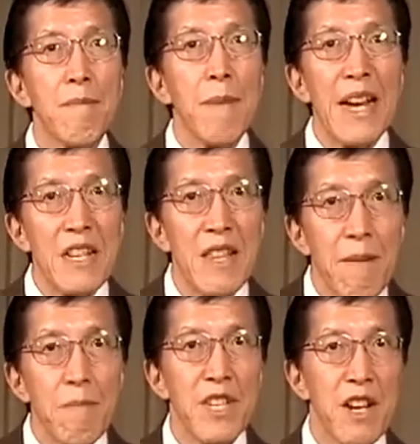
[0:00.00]
make
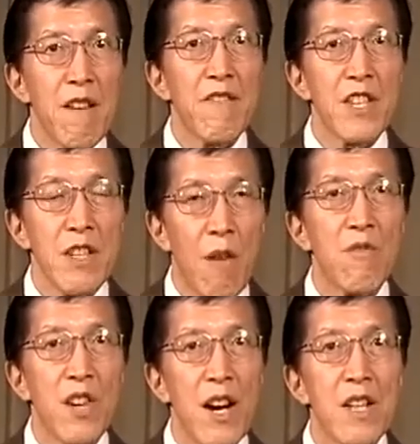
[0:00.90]
themselves known
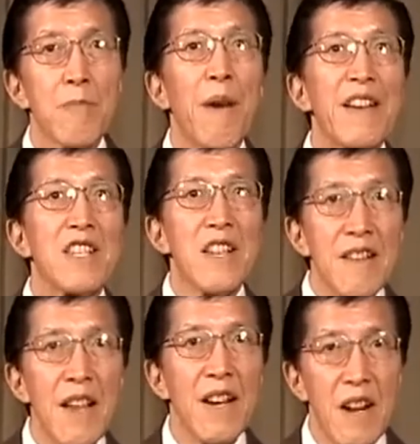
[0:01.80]
to us by
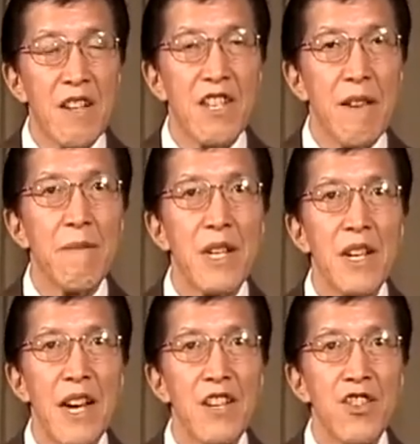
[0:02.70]
sending us
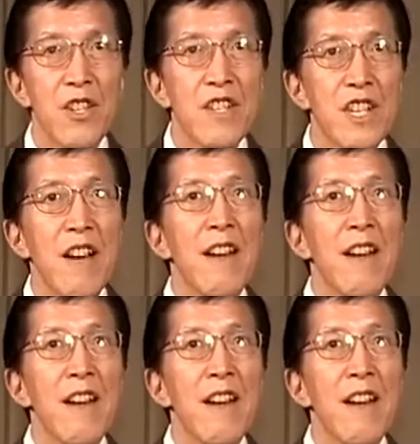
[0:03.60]
communications